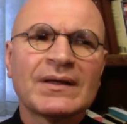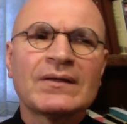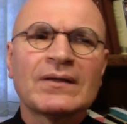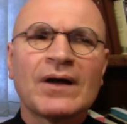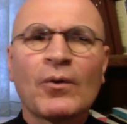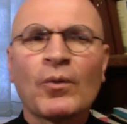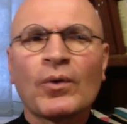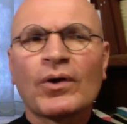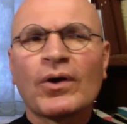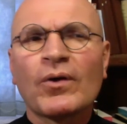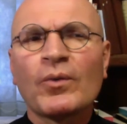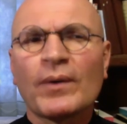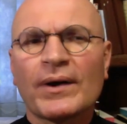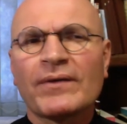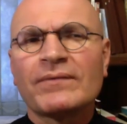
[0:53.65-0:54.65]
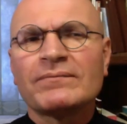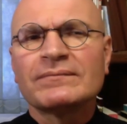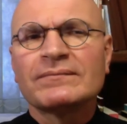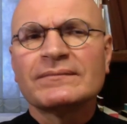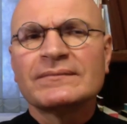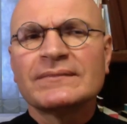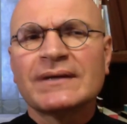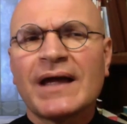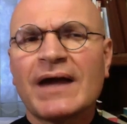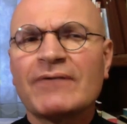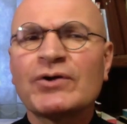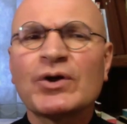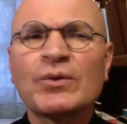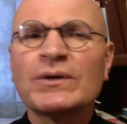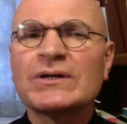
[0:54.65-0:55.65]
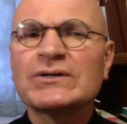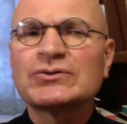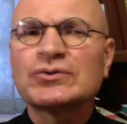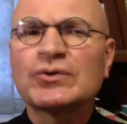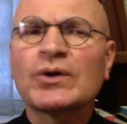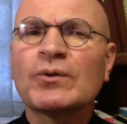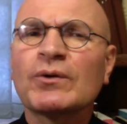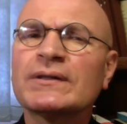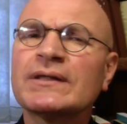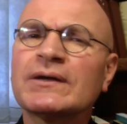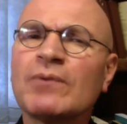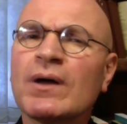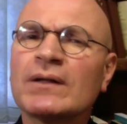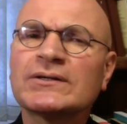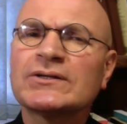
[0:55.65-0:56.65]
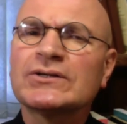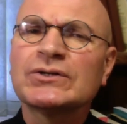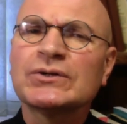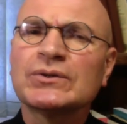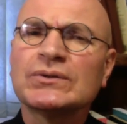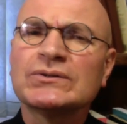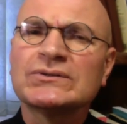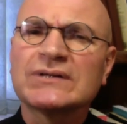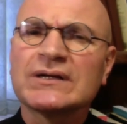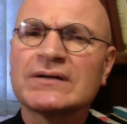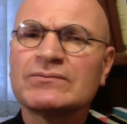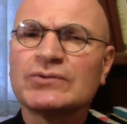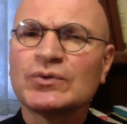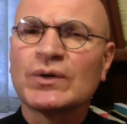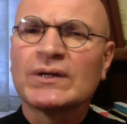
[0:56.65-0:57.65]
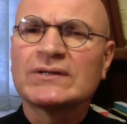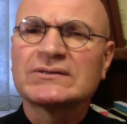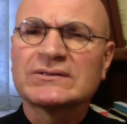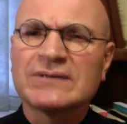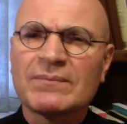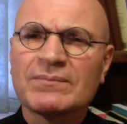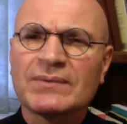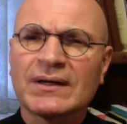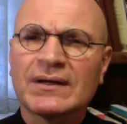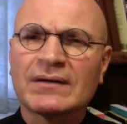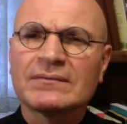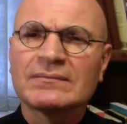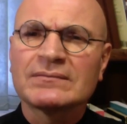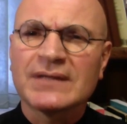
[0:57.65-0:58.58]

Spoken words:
A world where everyone is doing what they want to do instead of doing something